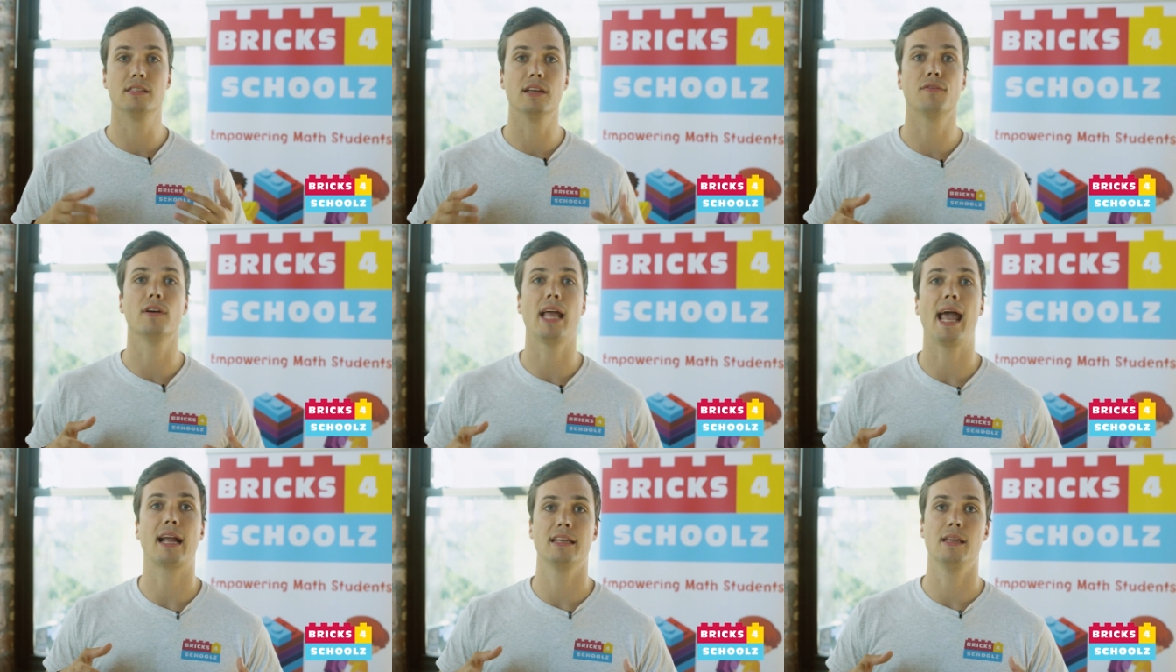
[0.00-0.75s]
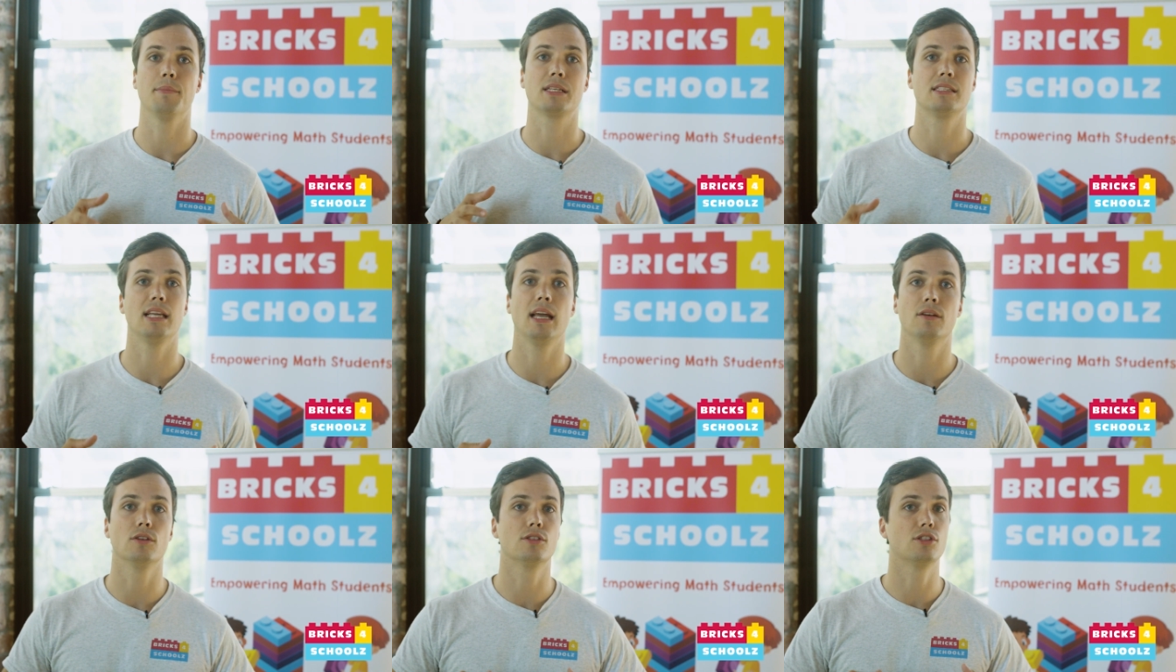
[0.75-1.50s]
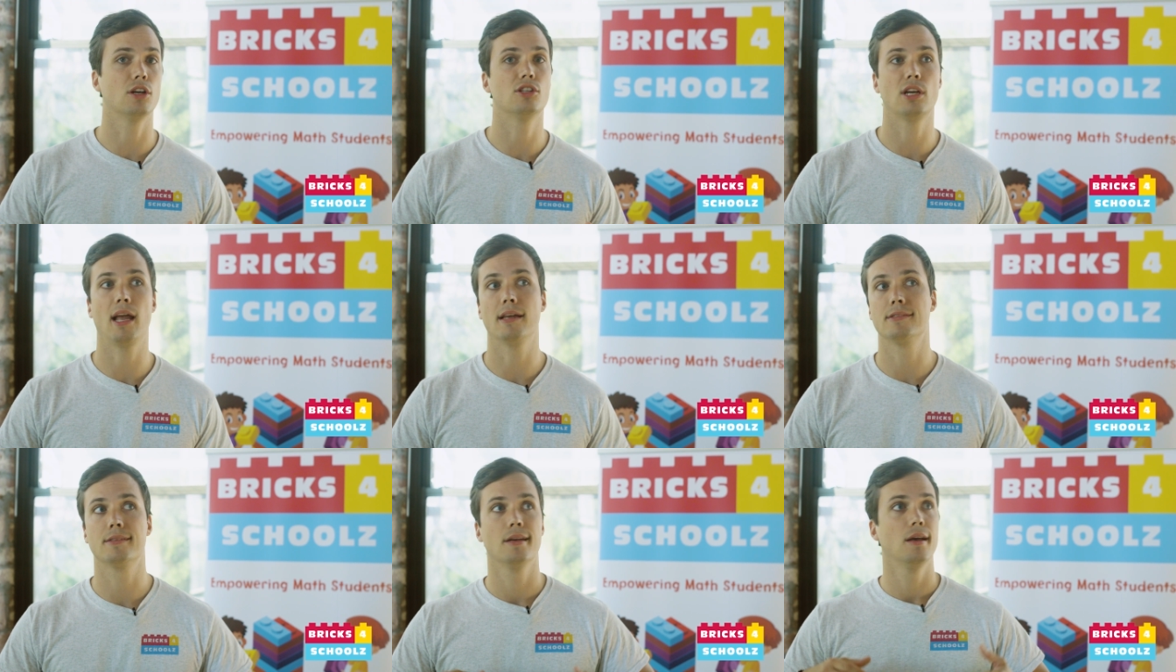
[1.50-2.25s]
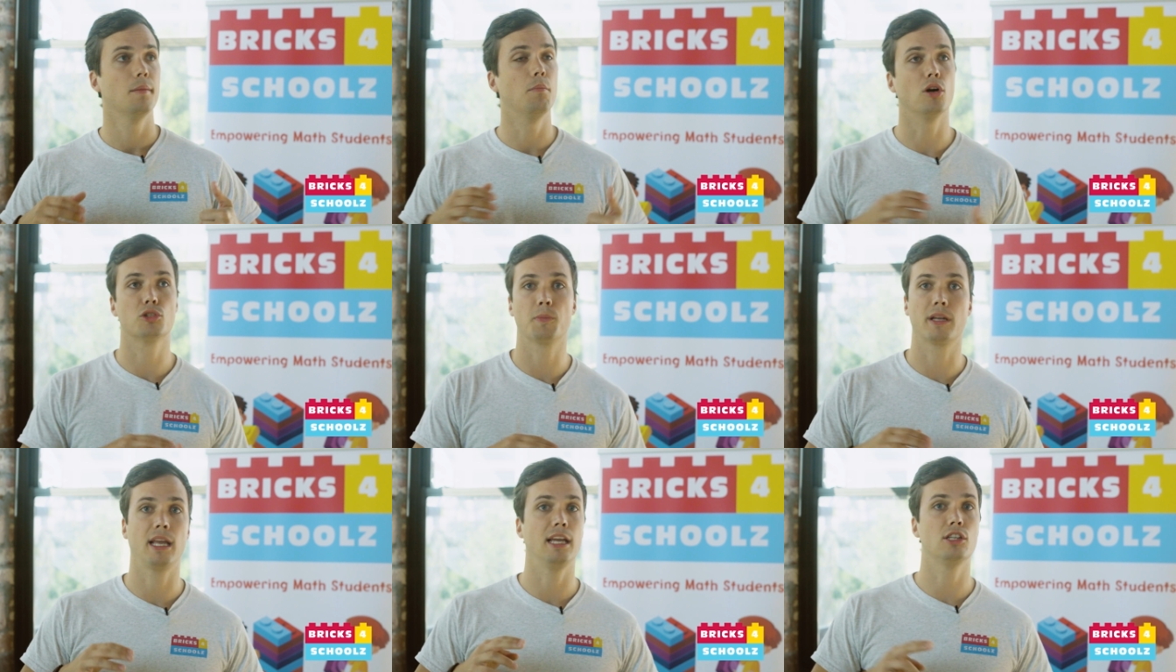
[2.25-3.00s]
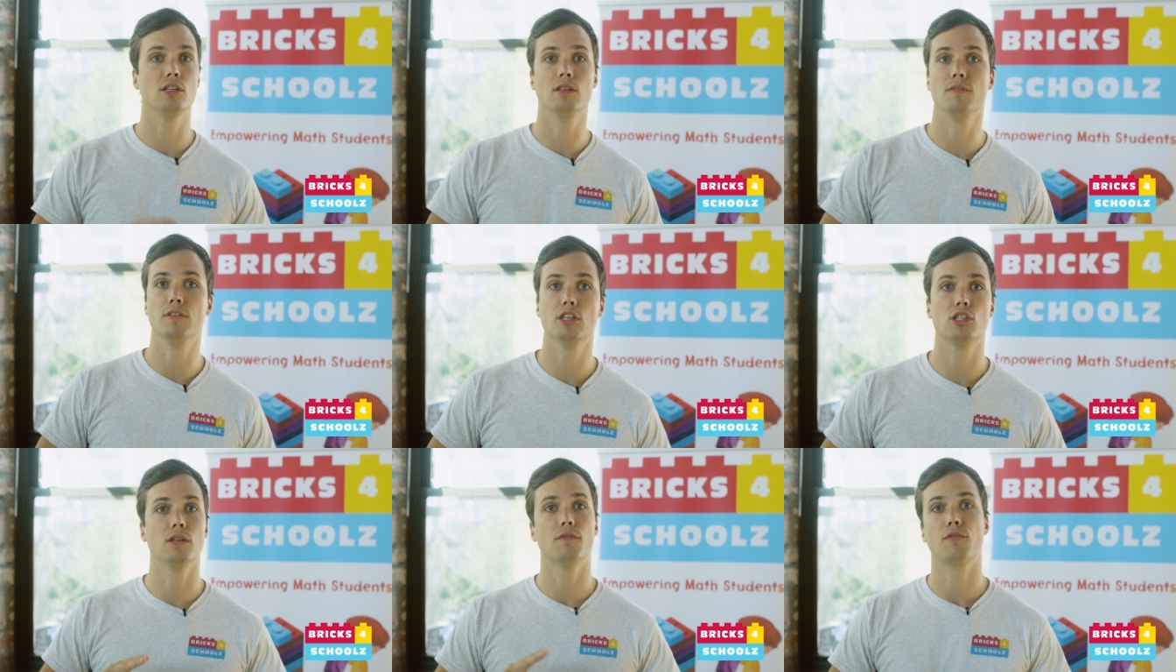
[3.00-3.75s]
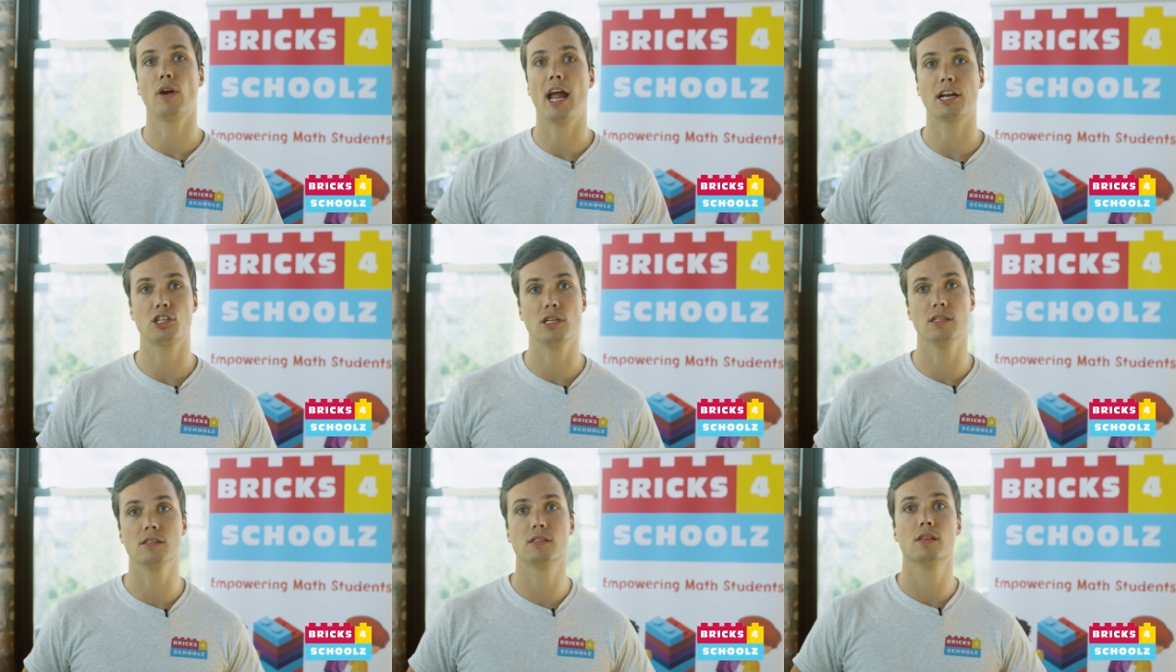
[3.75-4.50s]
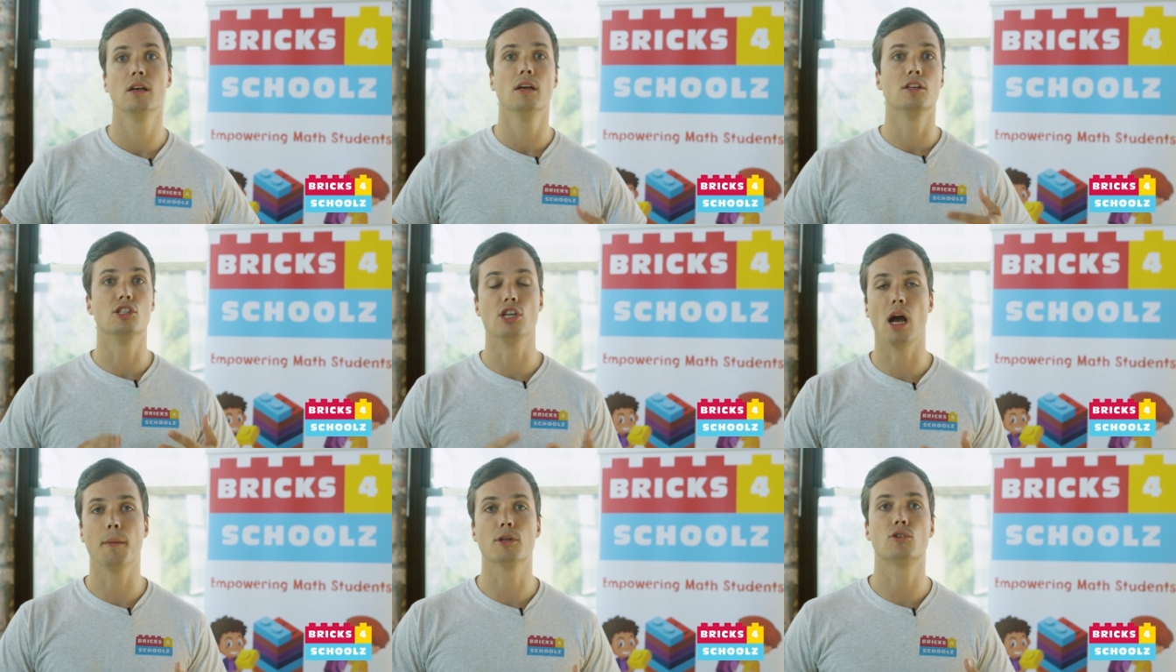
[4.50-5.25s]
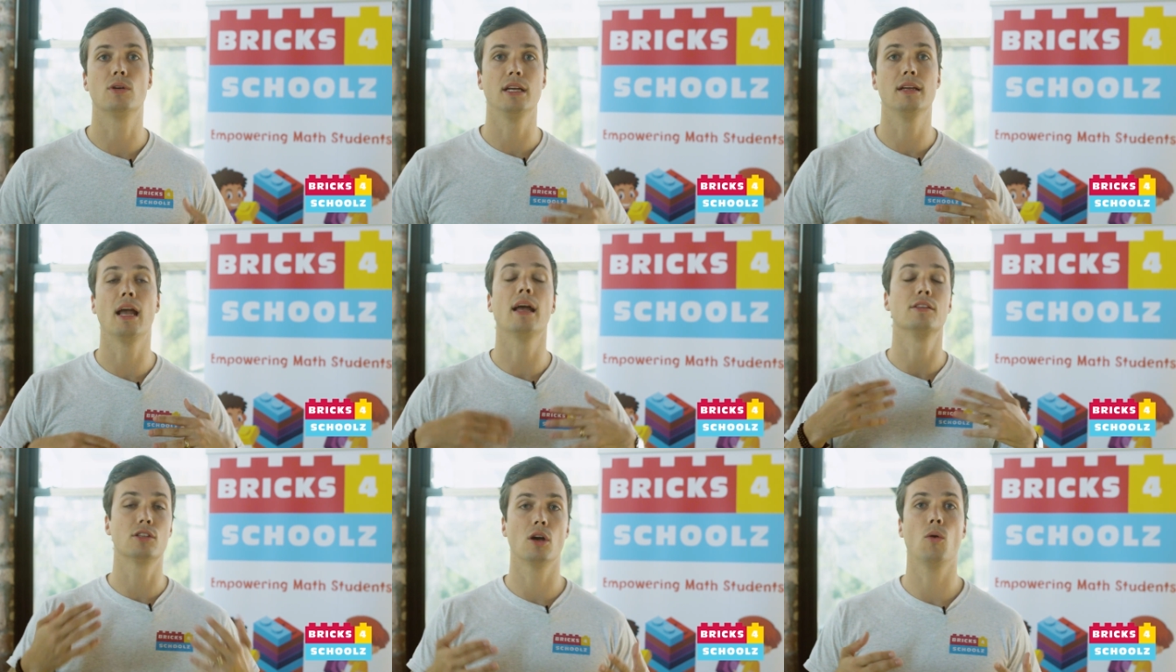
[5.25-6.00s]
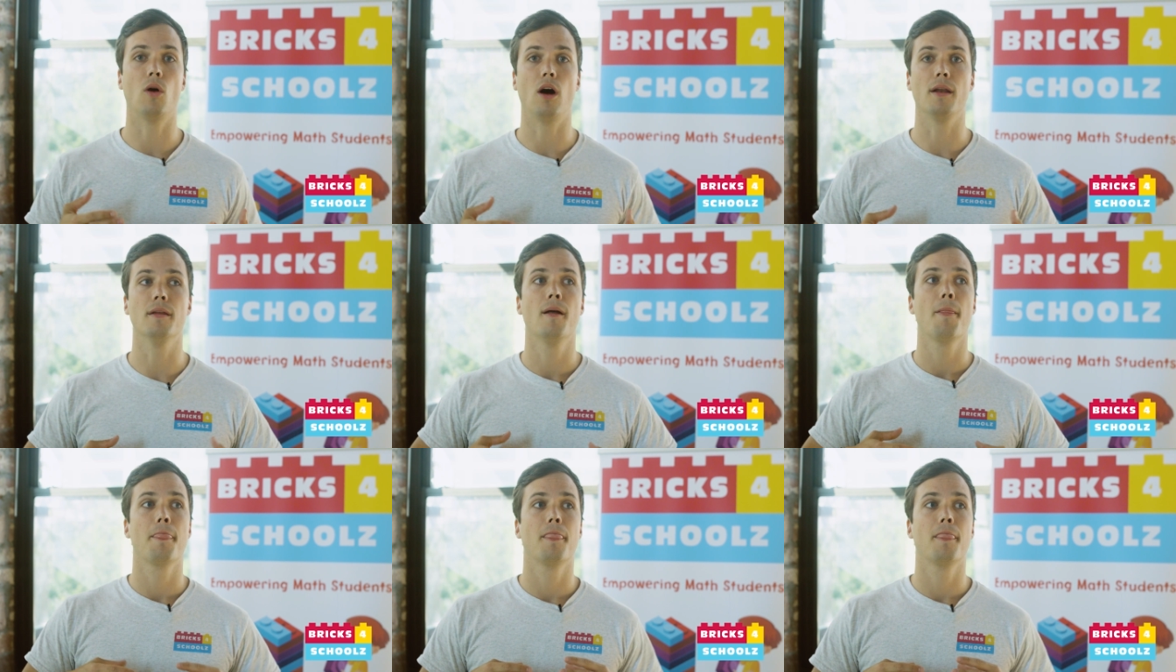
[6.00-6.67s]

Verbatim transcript: different academic standards such as multiplication, division, fractions, geometry, and so on,